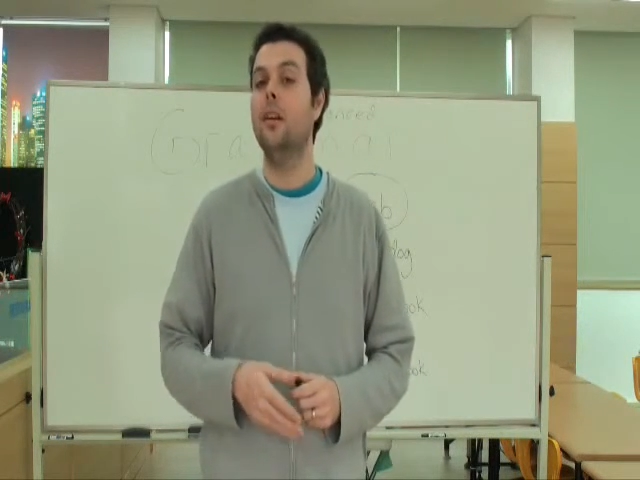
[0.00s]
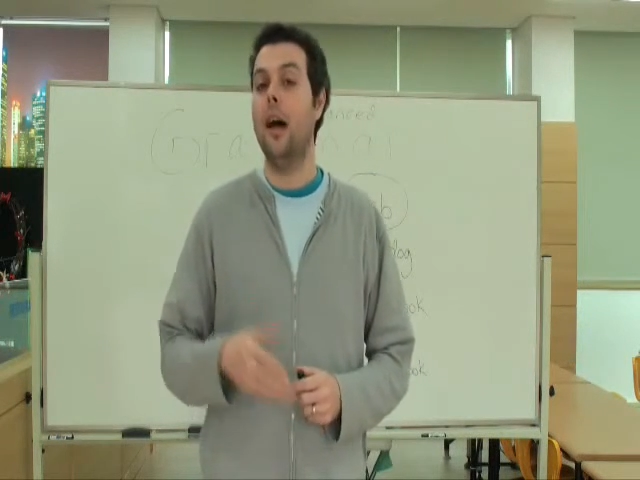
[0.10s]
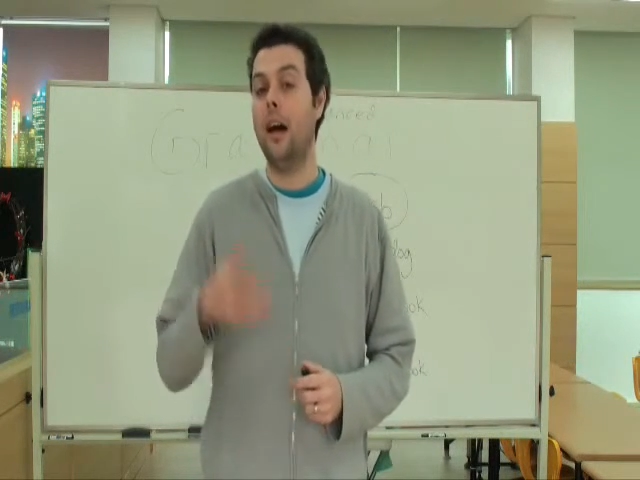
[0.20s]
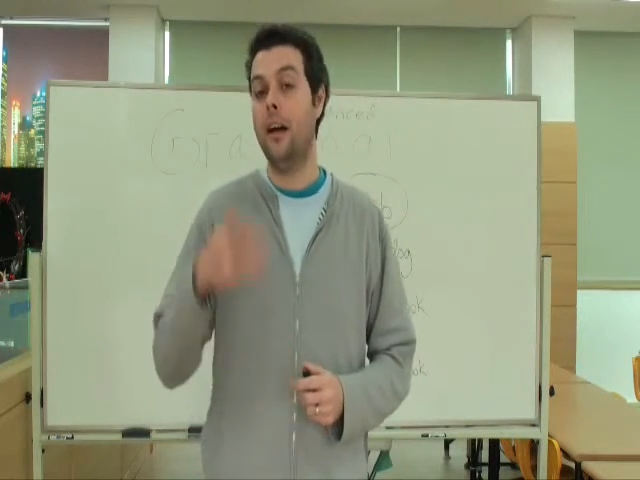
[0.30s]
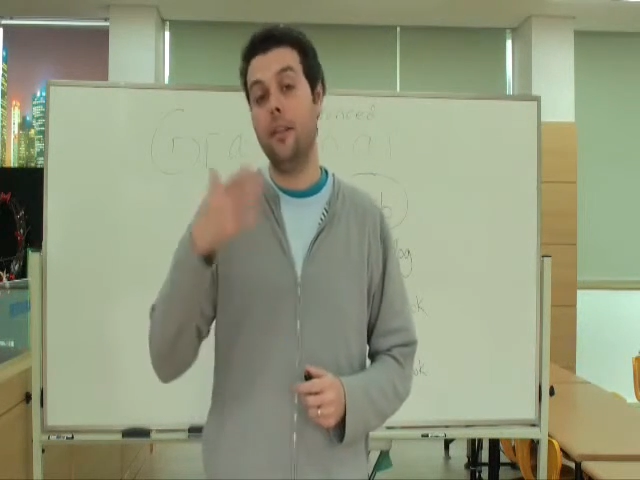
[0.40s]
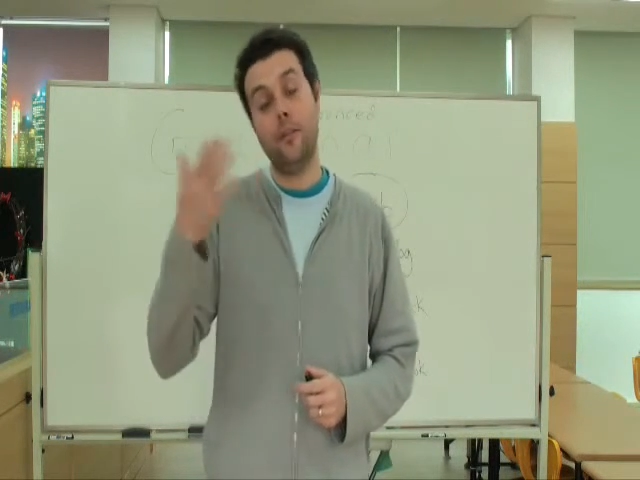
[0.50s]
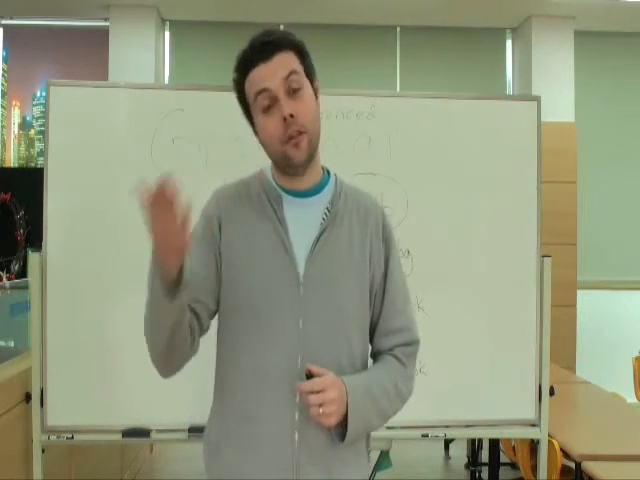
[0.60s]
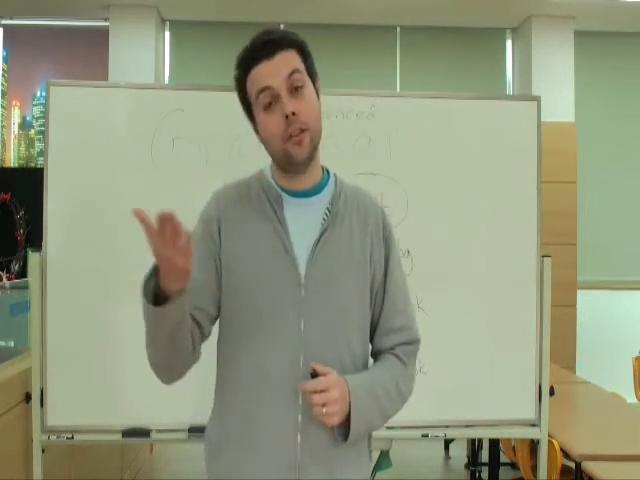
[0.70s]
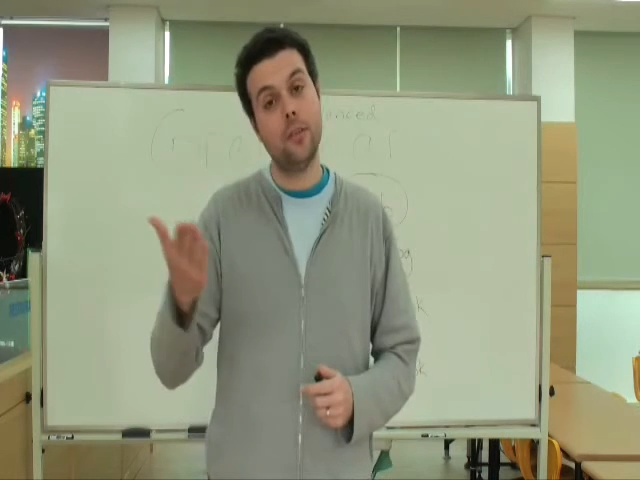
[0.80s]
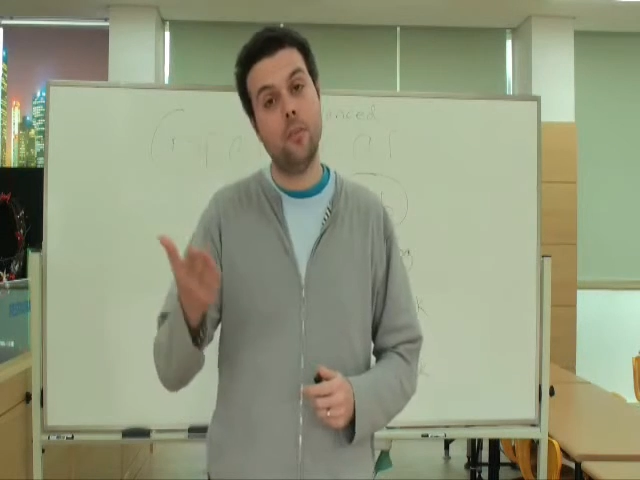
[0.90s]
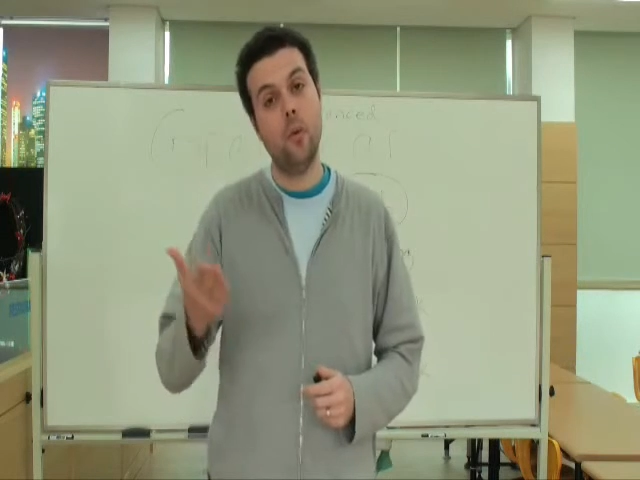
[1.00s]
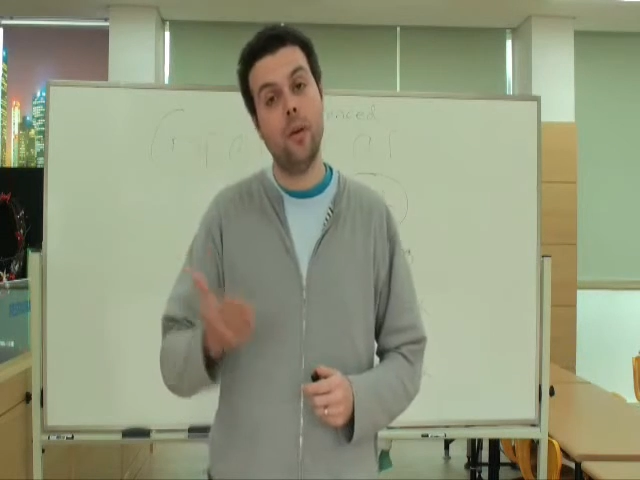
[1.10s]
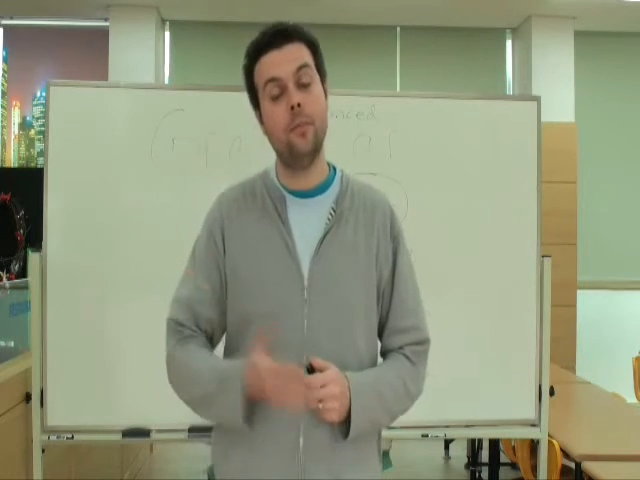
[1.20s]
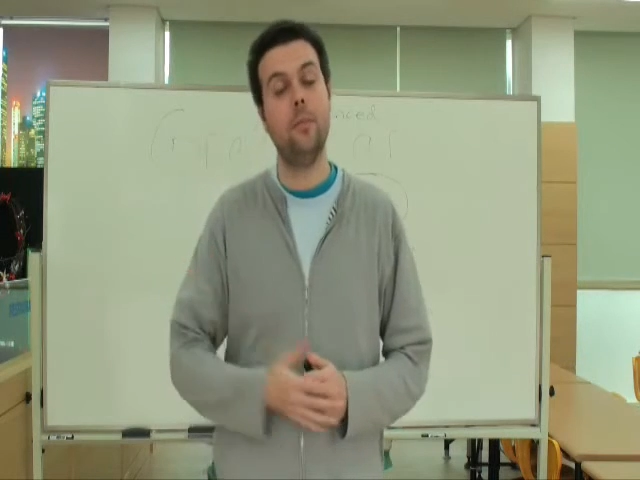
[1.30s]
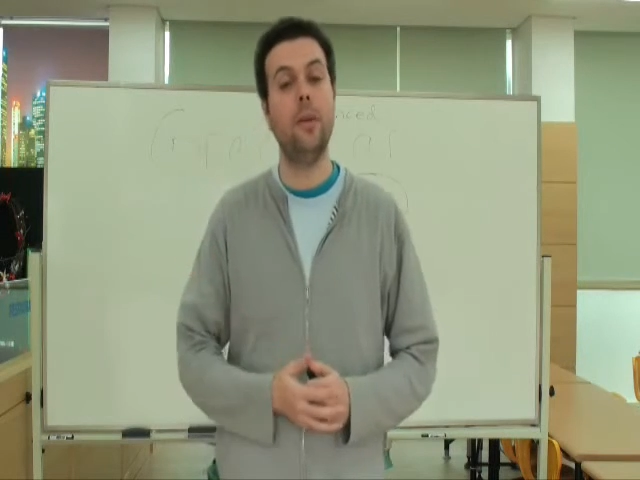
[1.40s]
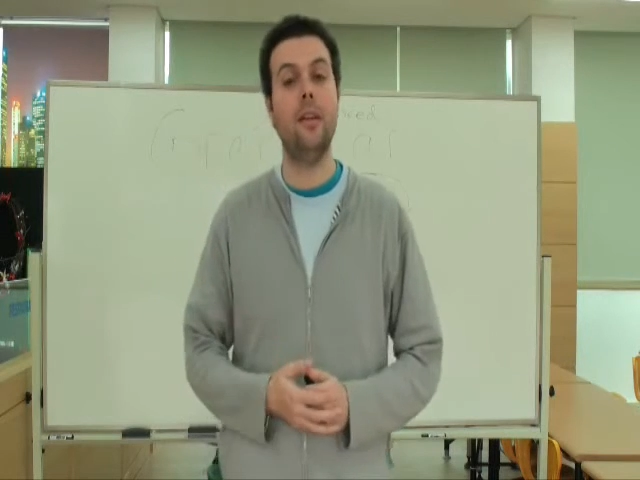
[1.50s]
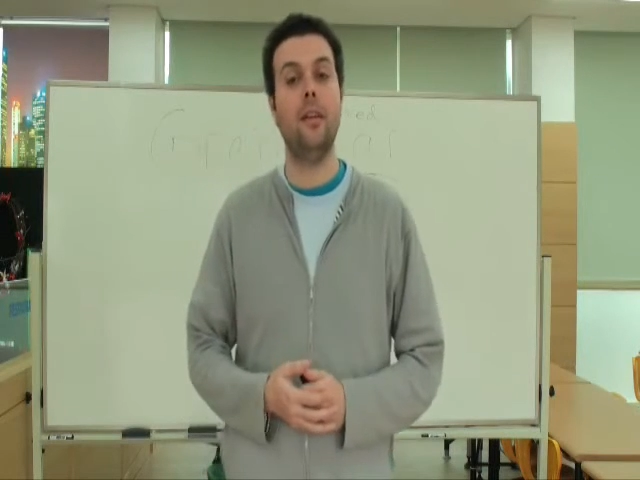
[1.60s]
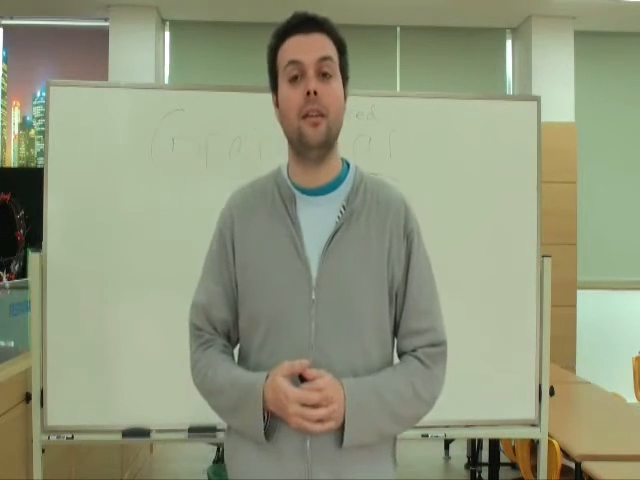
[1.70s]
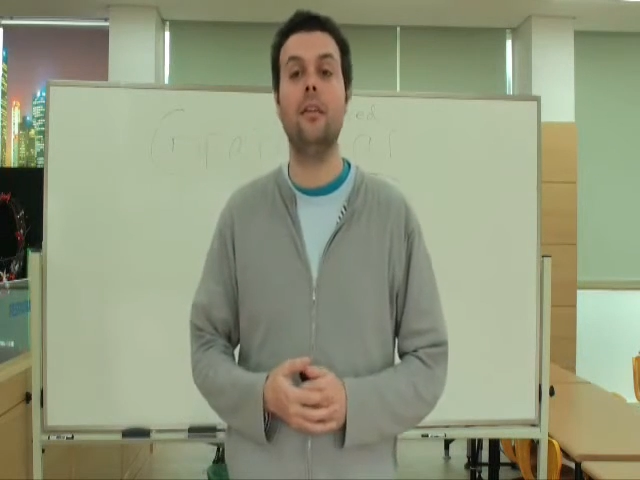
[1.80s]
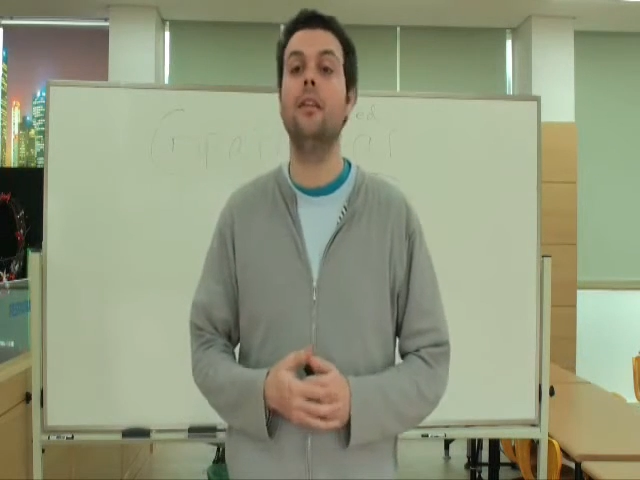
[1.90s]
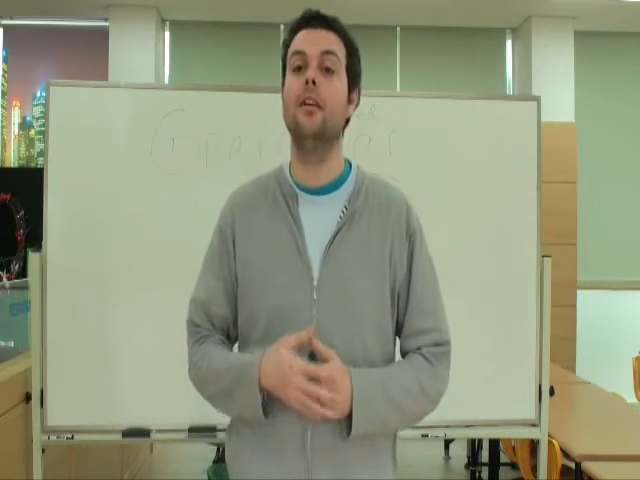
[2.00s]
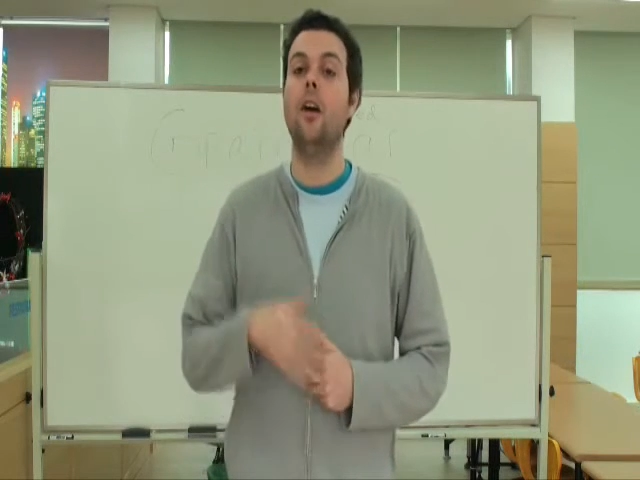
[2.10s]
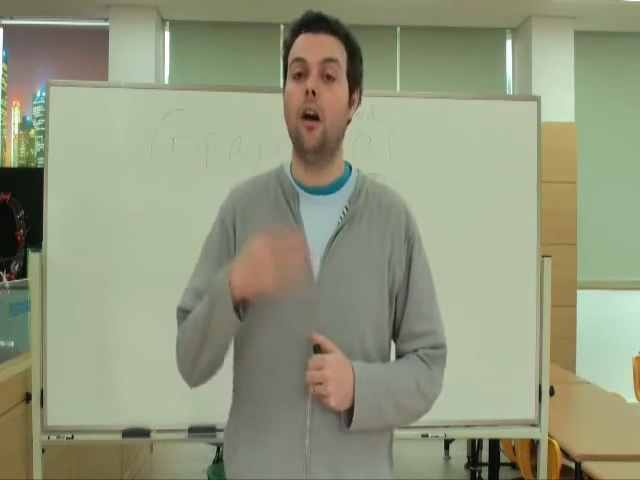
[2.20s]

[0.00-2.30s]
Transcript: The first point being